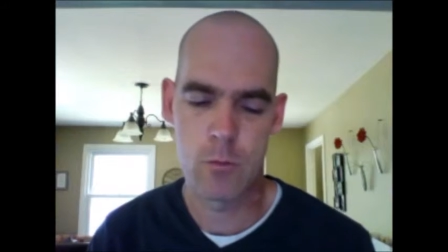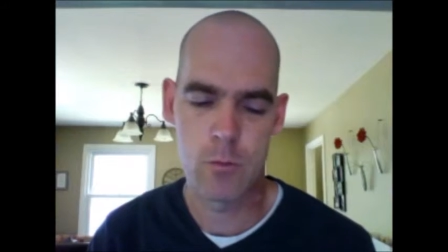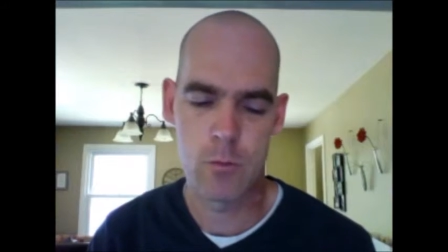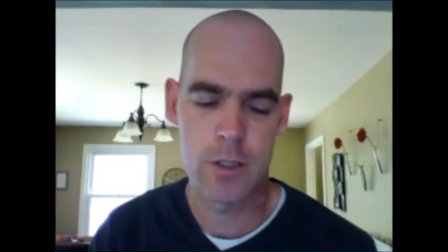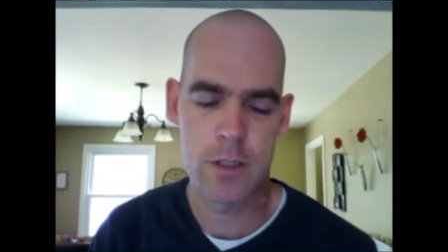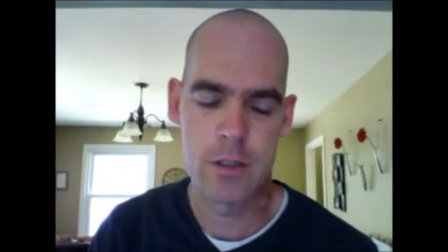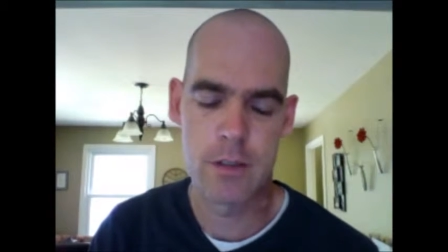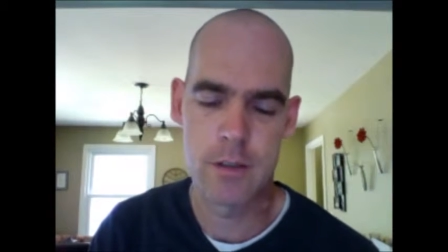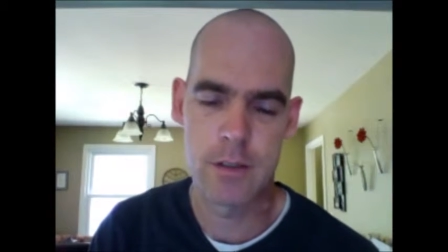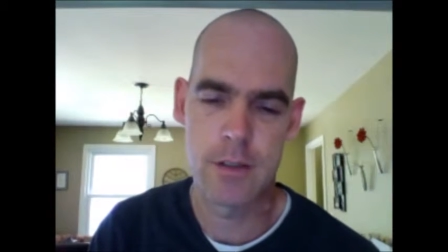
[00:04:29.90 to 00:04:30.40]
on
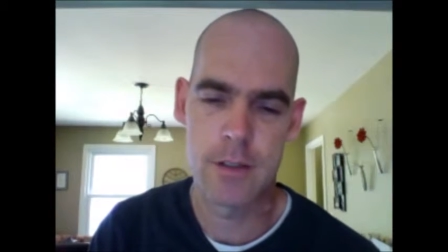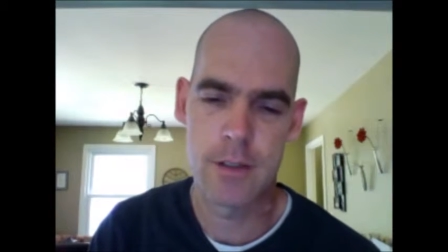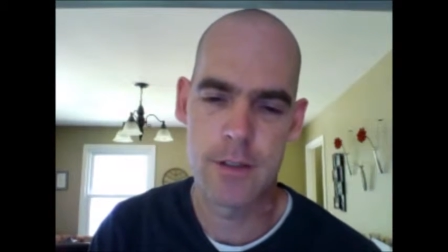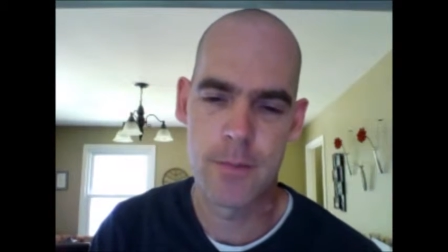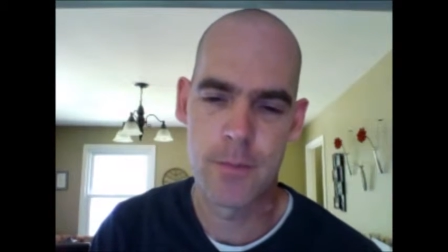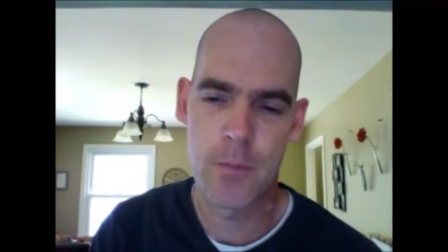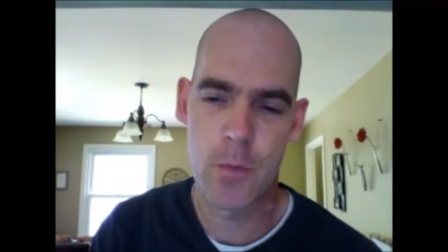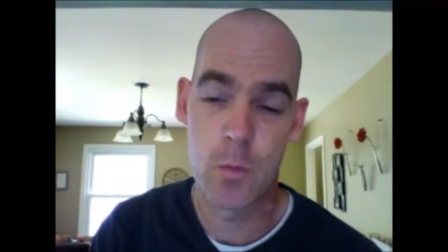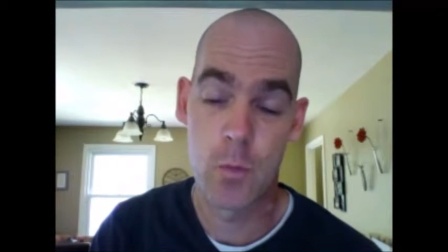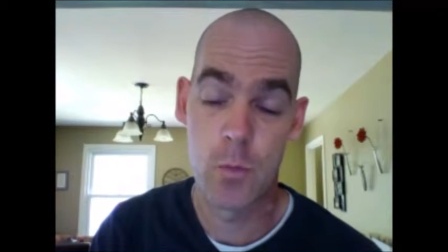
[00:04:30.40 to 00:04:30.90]

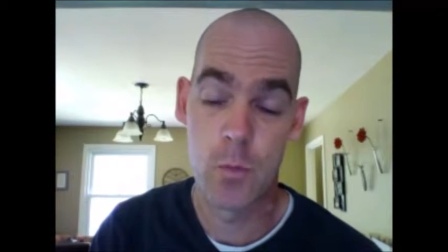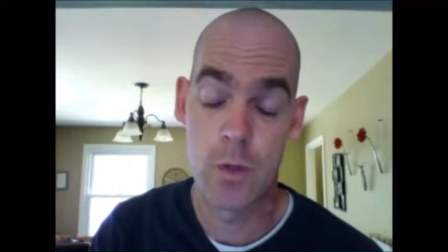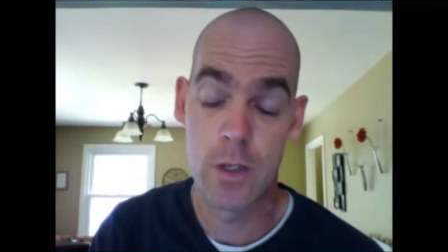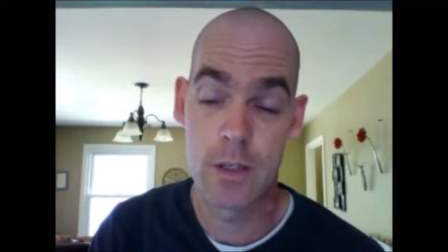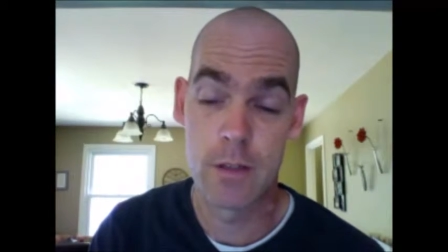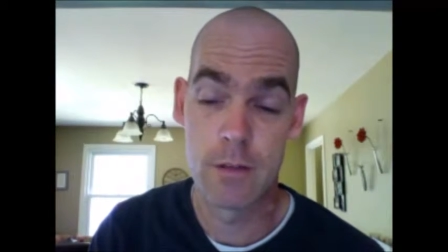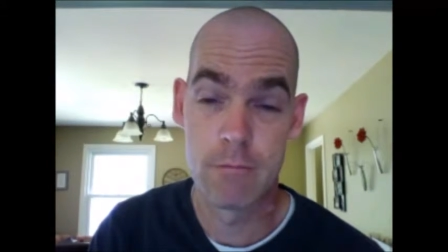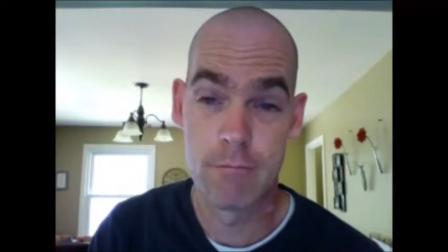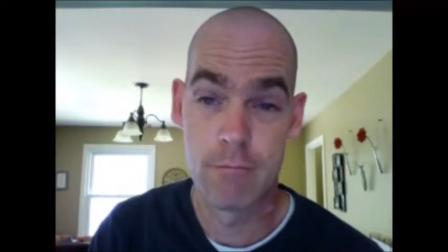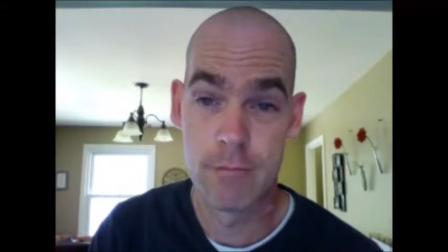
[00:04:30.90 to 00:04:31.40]

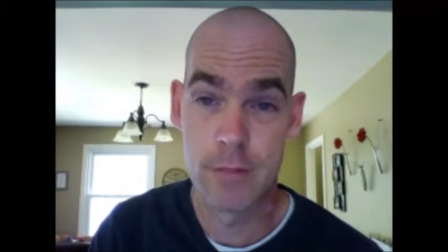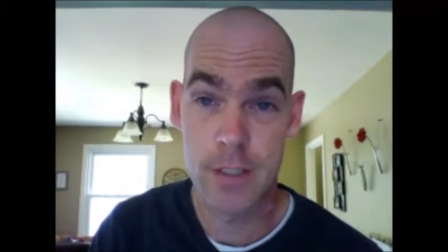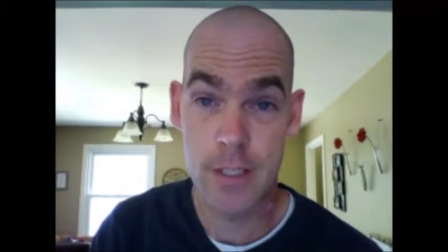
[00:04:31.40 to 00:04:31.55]
what